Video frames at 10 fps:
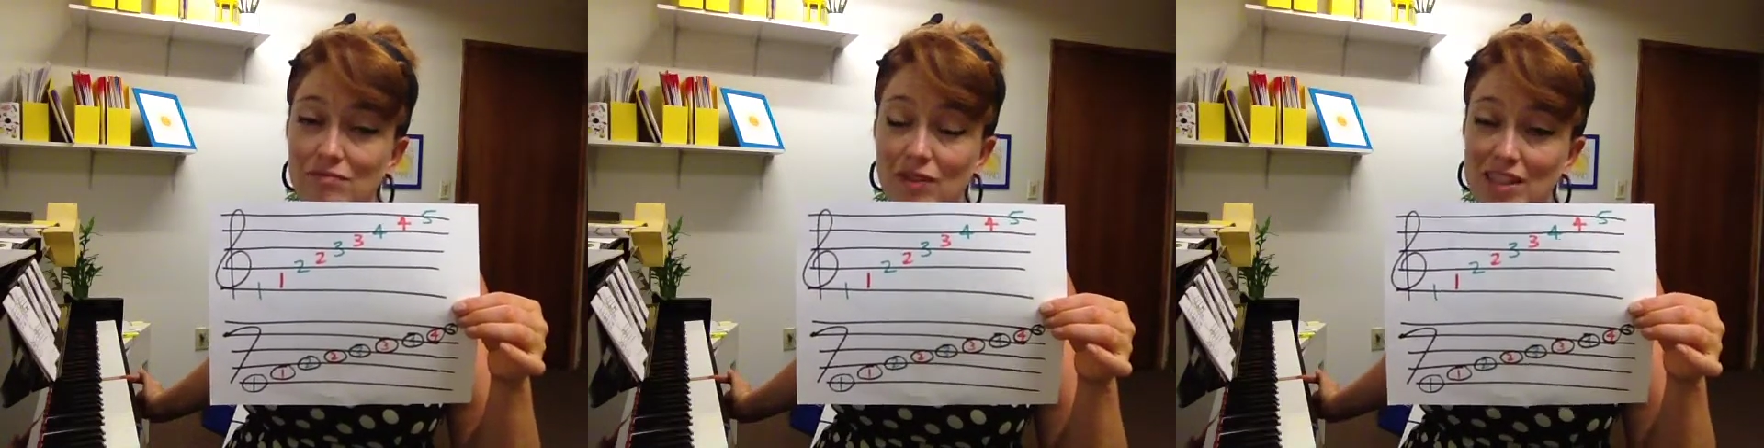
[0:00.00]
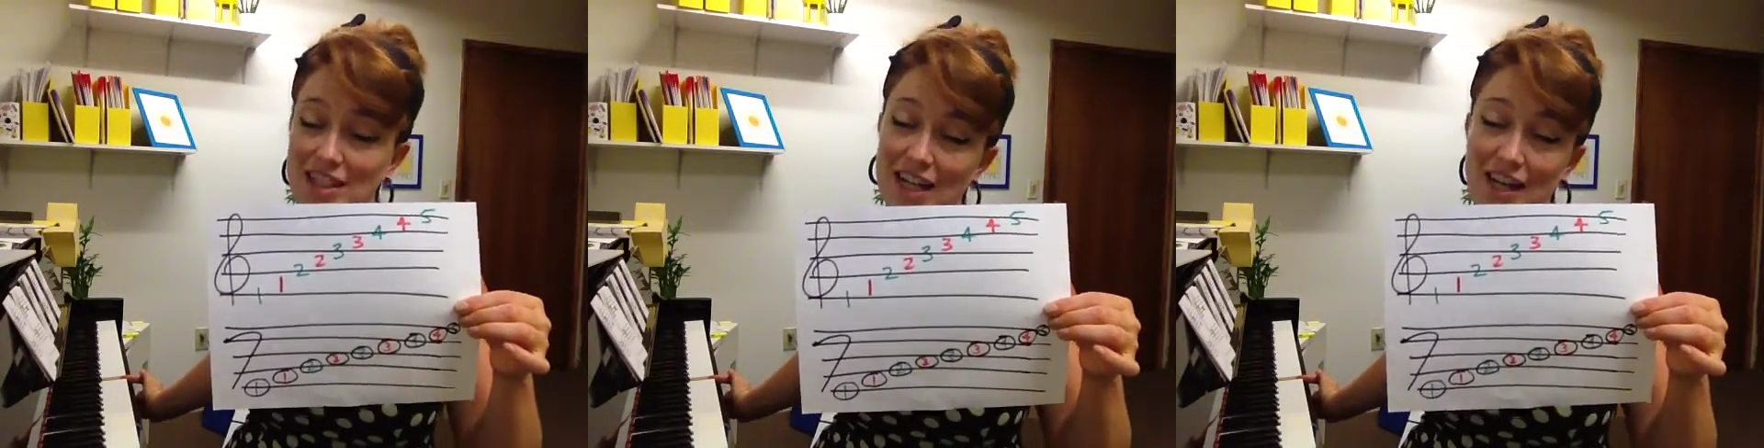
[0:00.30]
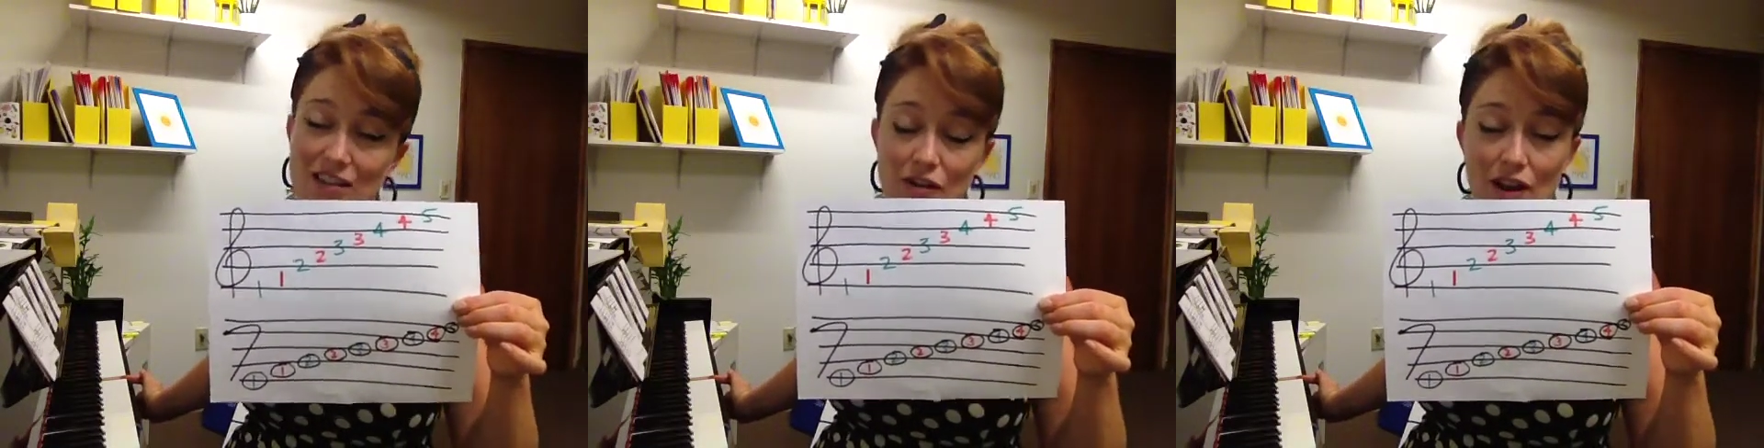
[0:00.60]
What's the
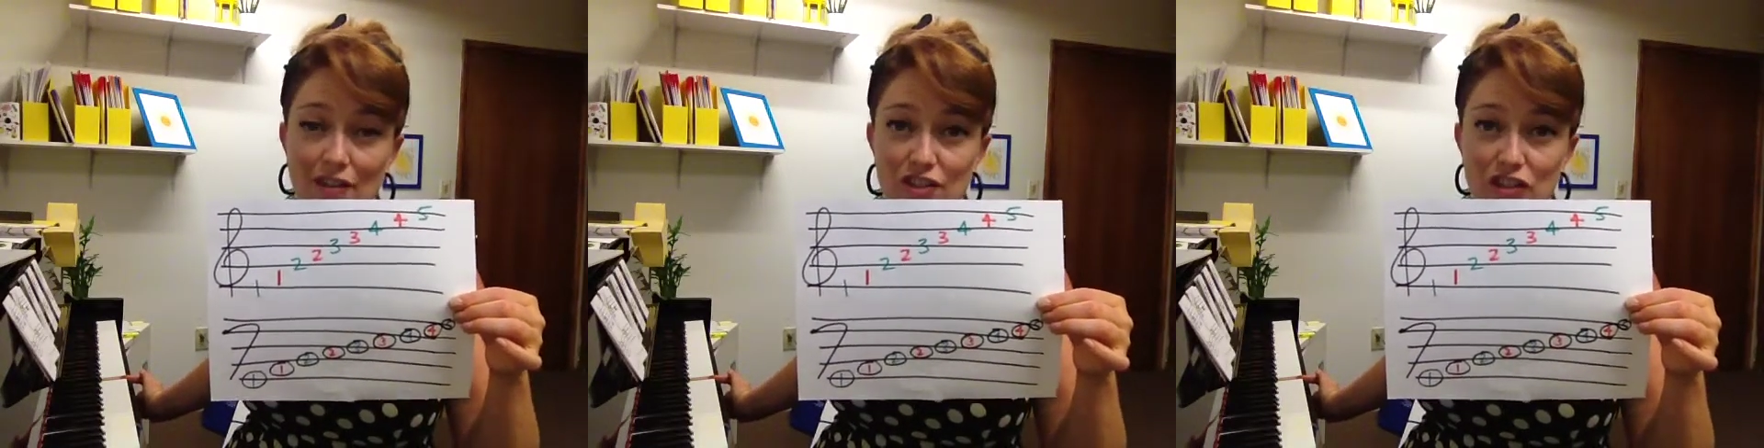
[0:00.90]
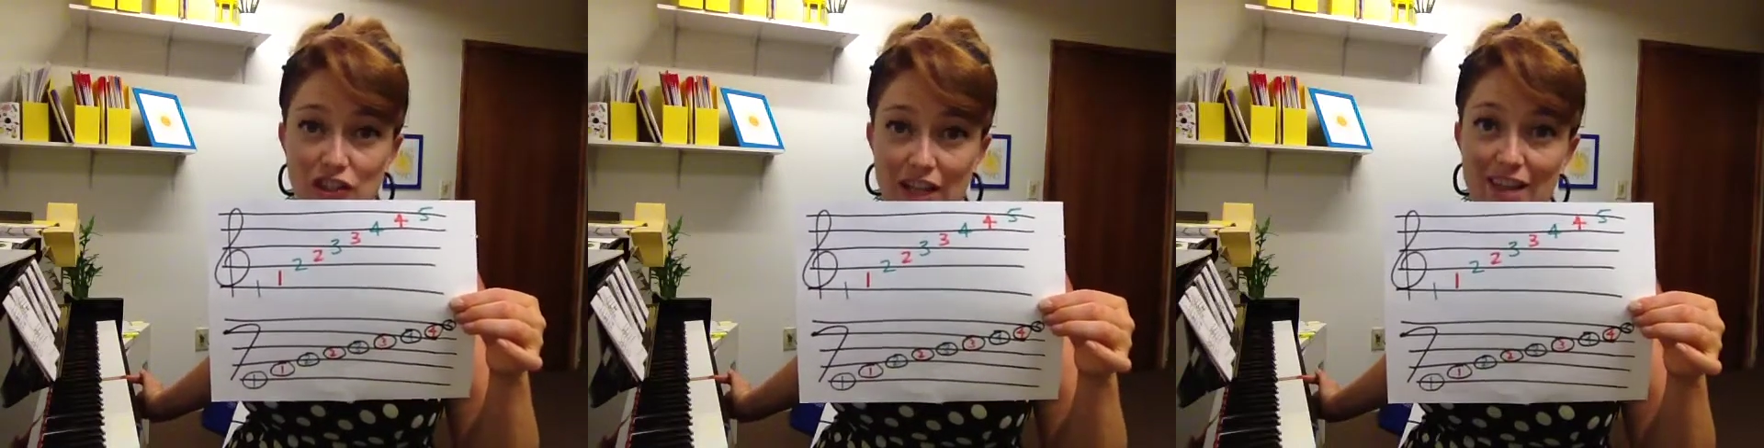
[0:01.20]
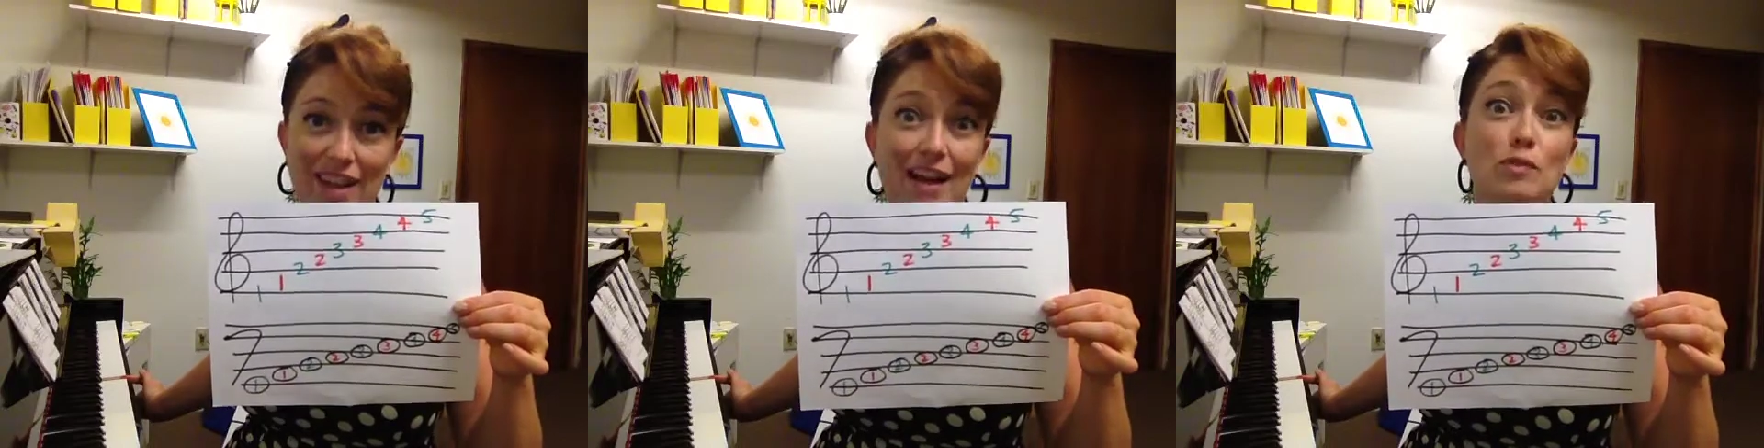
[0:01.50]
next note after G,
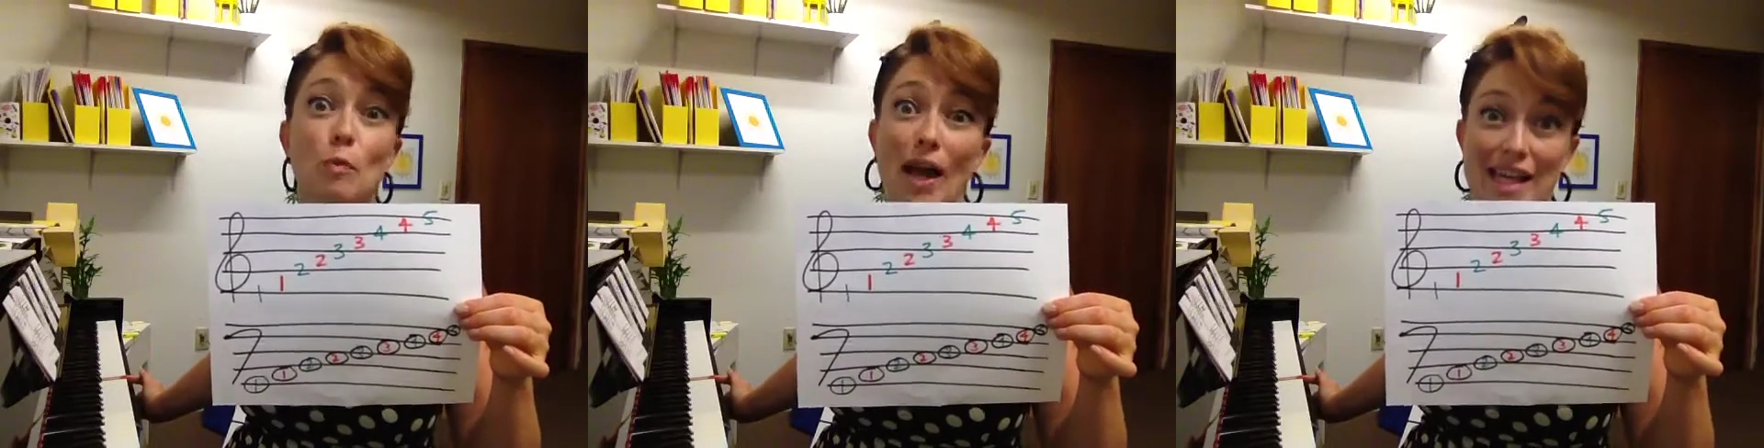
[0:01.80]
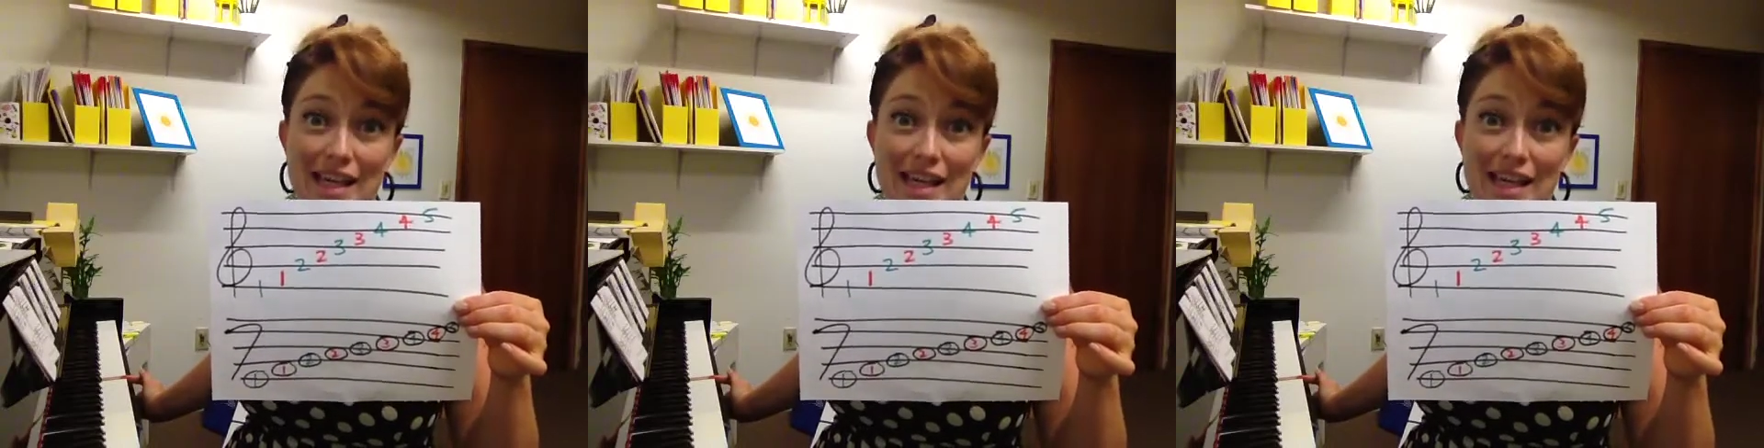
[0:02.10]
the next white